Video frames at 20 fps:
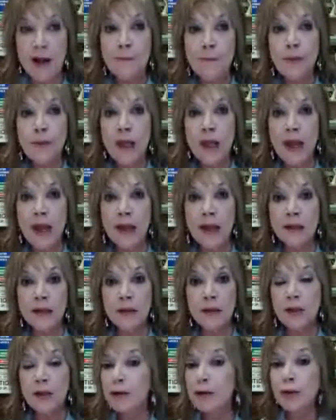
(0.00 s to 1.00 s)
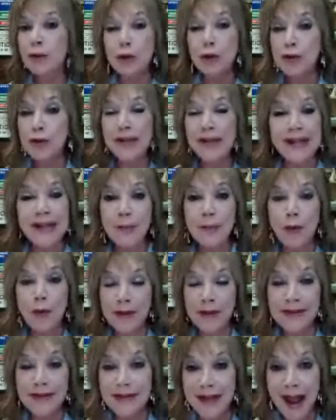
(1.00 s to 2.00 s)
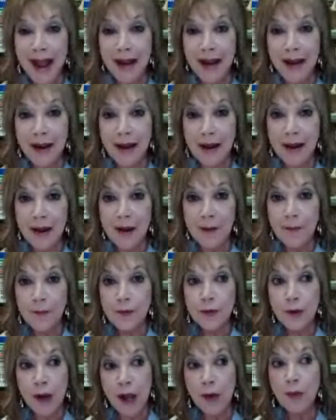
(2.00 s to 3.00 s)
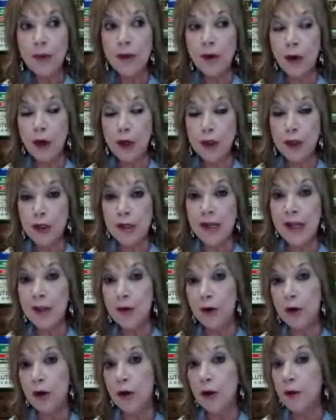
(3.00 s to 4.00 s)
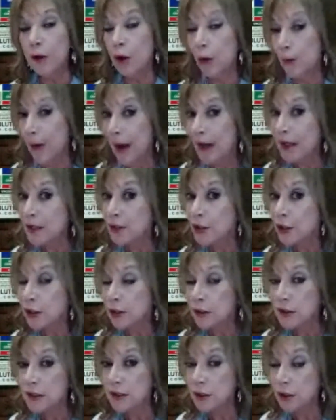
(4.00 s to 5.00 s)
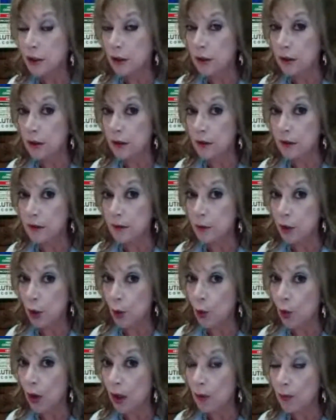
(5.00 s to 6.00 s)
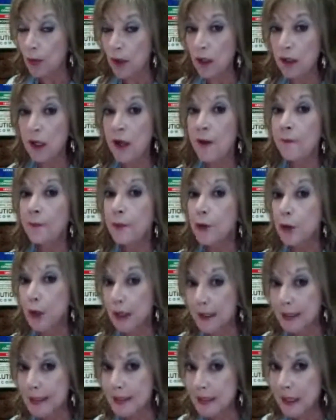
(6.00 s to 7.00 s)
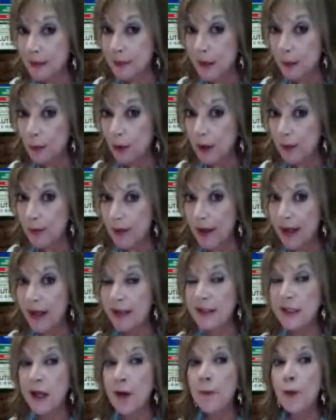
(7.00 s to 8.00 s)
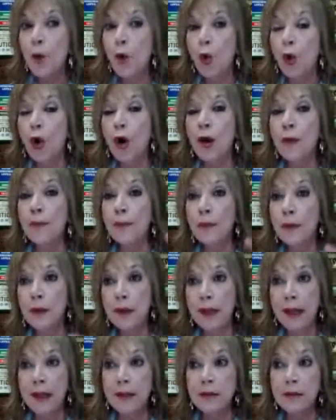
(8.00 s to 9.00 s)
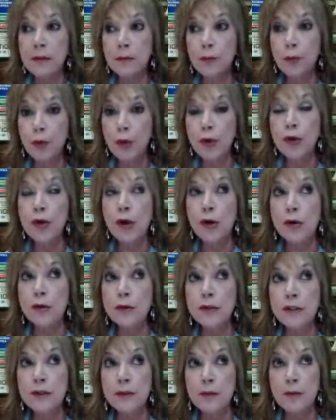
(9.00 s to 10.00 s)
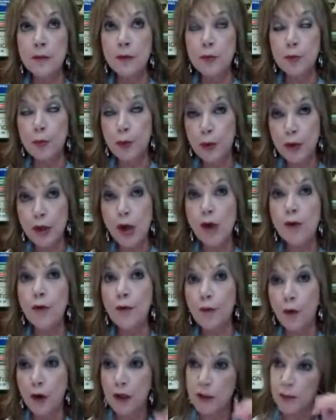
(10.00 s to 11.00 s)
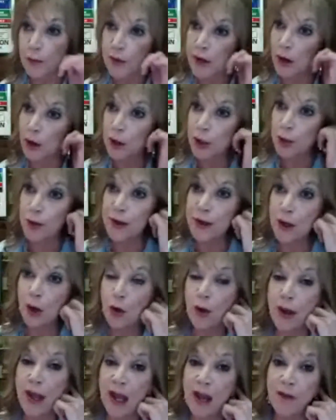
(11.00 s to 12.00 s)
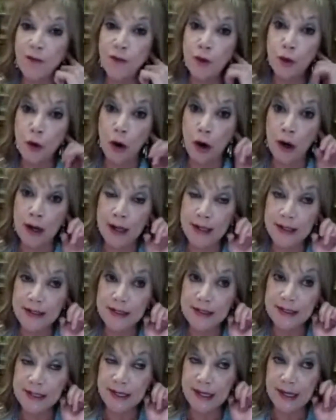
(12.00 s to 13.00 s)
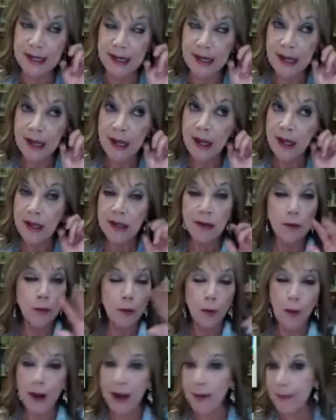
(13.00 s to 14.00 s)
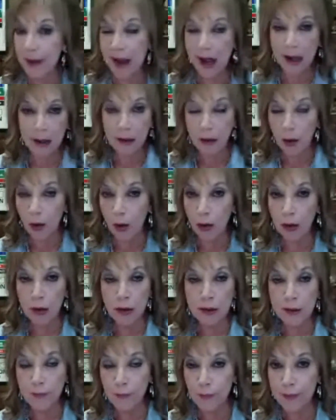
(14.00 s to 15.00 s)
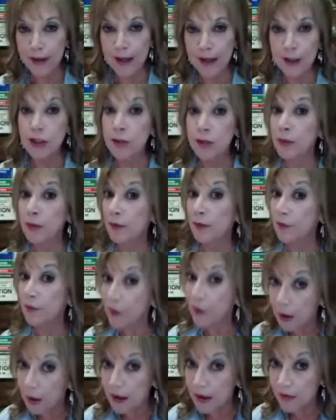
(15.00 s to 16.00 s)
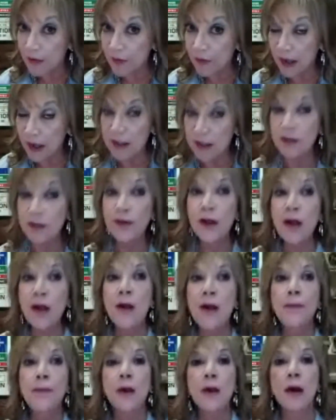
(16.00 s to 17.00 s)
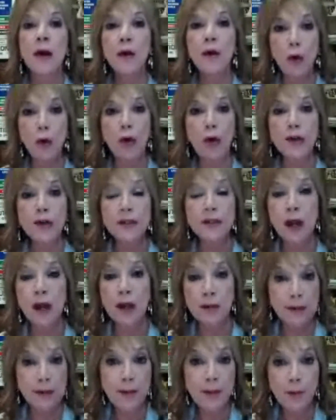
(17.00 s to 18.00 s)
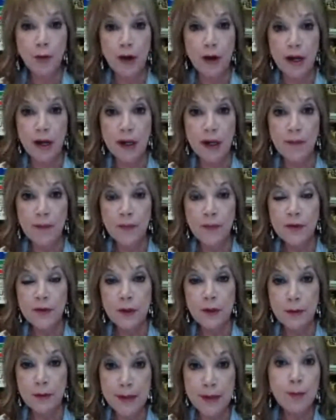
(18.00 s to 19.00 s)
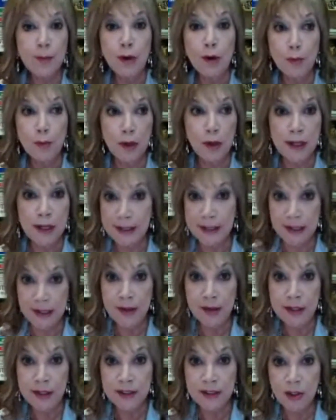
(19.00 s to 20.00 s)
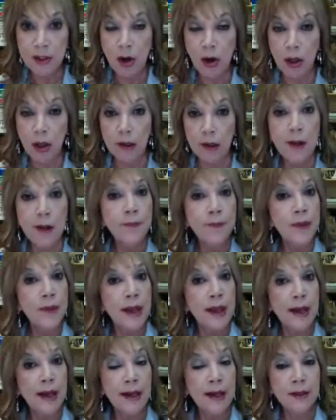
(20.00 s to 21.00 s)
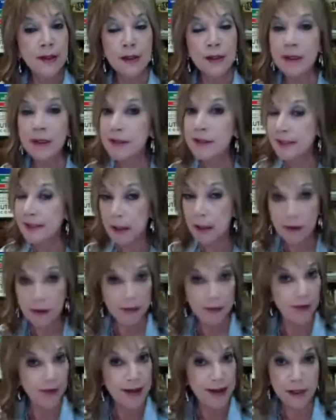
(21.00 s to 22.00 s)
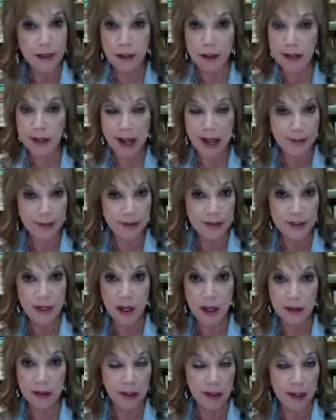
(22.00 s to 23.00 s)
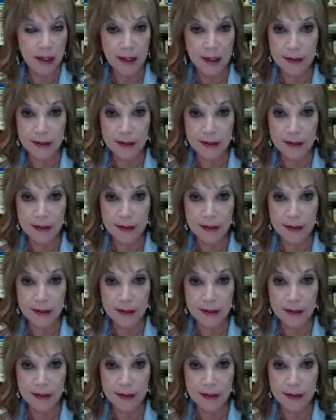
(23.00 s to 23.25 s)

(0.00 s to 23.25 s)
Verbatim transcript: And you don't usually need more than 10. So I would urge you either go back into your, your, your workbook, look at the 10 memory pegs, or get Bruno's Bruno Furst, B-R-U-N-O F-U-R-S-T, way back, old information, but very effective uh, course on memory. So the memory book, I think it's called. And you can still find it on Amazon